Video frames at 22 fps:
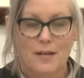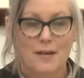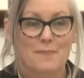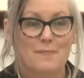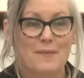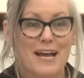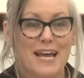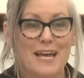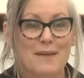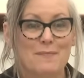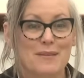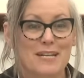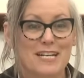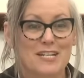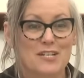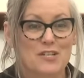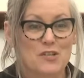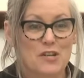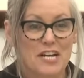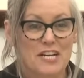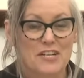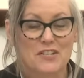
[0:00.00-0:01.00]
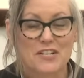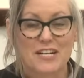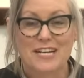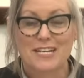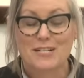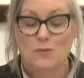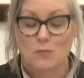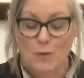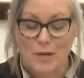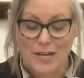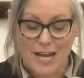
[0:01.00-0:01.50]
My administration
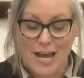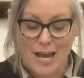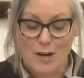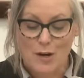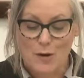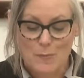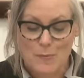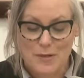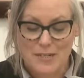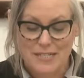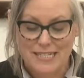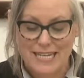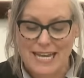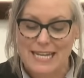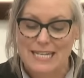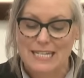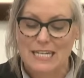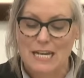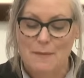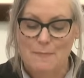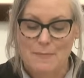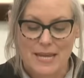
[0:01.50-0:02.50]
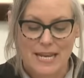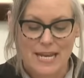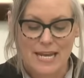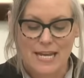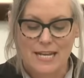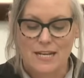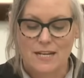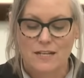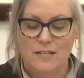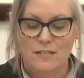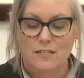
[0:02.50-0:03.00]
is one hundred percent
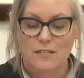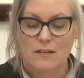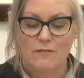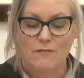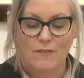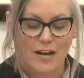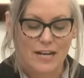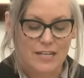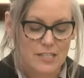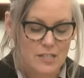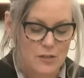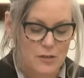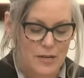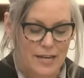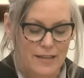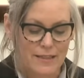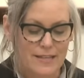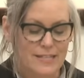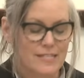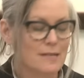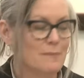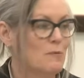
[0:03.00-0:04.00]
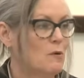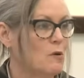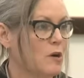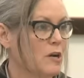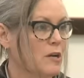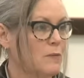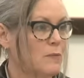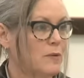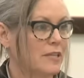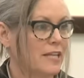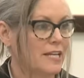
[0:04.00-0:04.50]
committed to fostering this
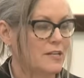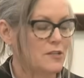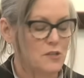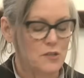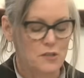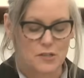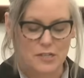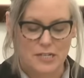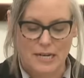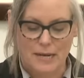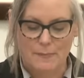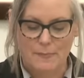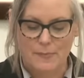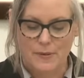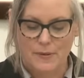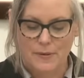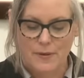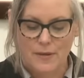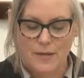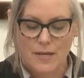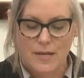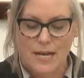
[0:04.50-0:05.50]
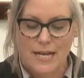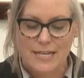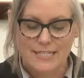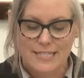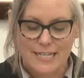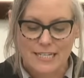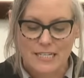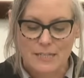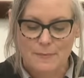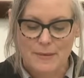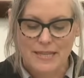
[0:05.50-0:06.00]
important relationship, a
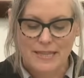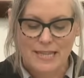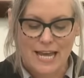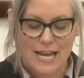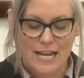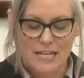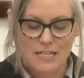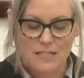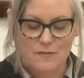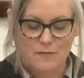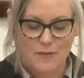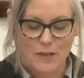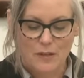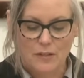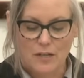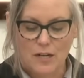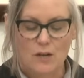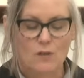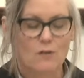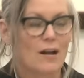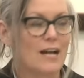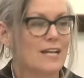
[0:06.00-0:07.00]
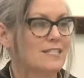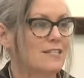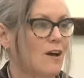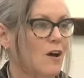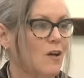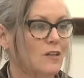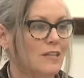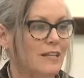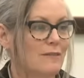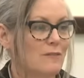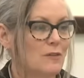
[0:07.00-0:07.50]
sentiment that is felt across
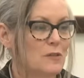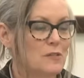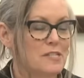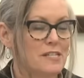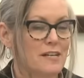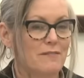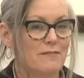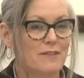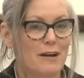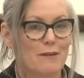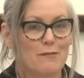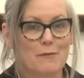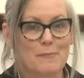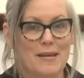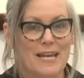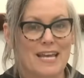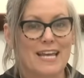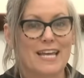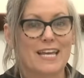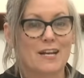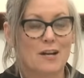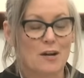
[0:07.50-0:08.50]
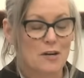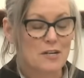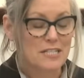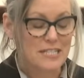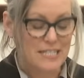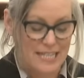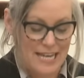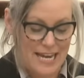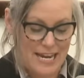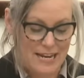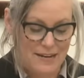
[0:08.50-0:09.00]
all levels of government in our
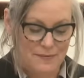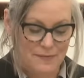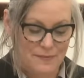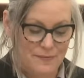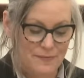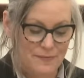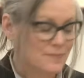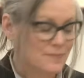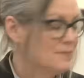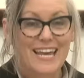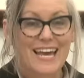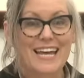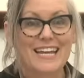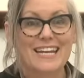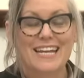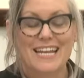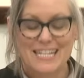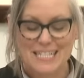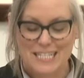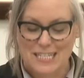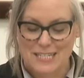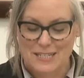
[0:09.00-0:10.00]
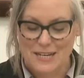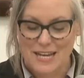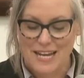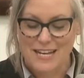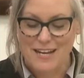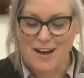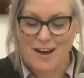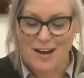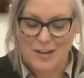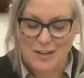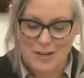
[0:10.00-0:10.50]
state. Again, it's
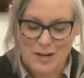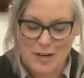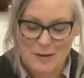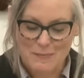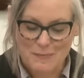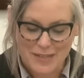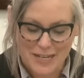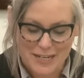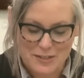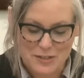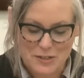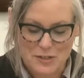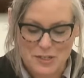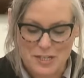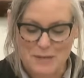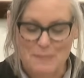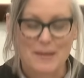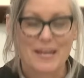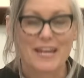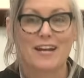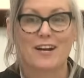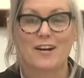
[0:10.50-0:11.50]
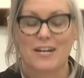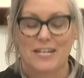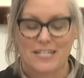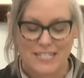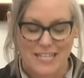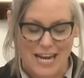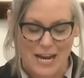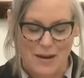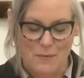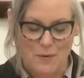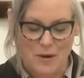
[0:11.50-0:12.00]
an honor and pleasure to be here in
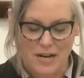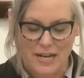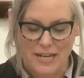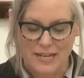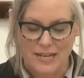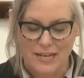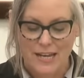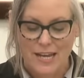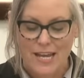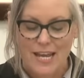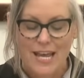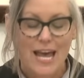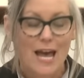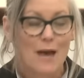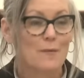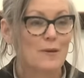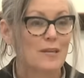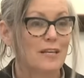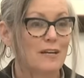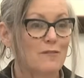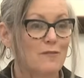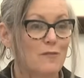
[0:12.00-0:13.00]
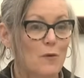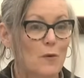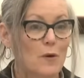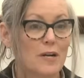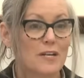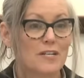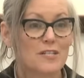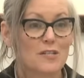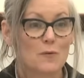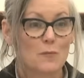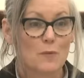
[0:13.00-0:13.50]
Taiwan, and we look
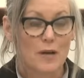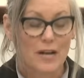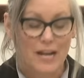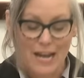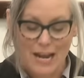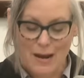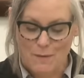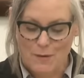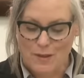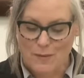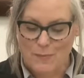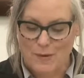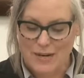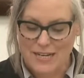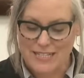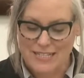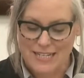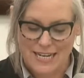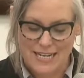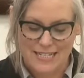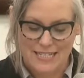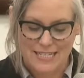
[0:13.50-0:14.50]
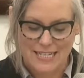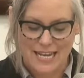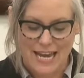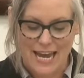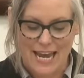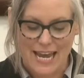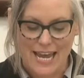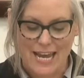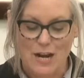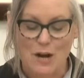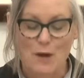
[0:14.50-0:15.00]
forward to working with President Tsai
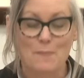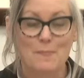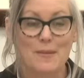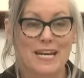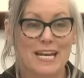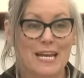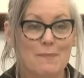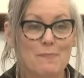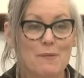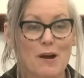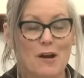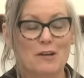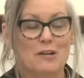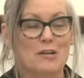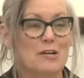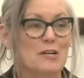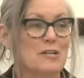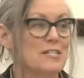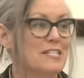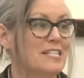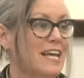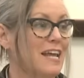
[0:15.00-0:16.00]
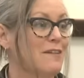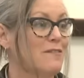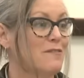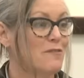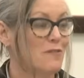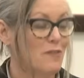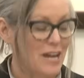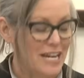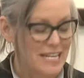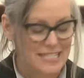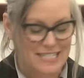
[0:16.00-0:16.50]
and our many partners and
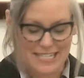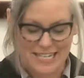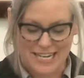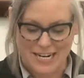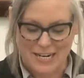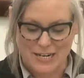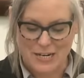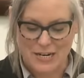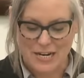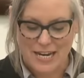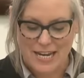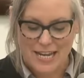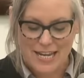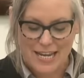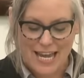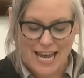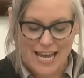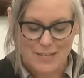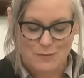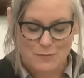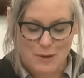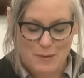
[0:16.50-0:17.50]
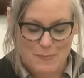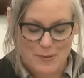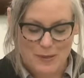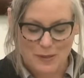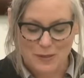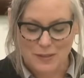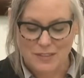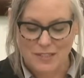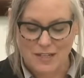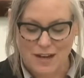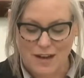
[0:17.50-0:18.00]
friends here as we
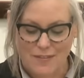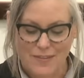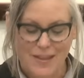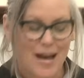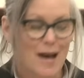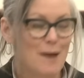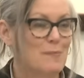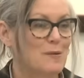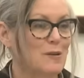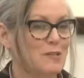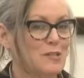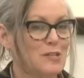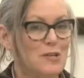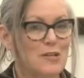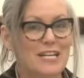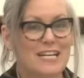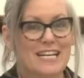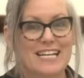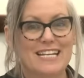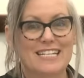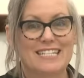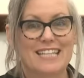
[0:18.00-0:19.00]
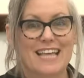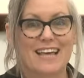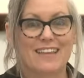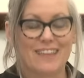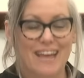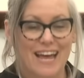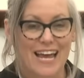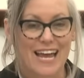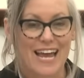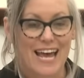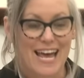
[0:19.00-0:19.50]
build on the opportunities that
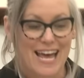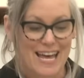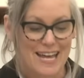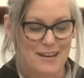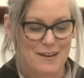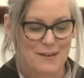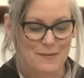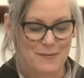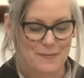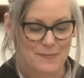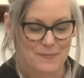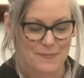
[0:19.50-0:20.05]
lie ahead.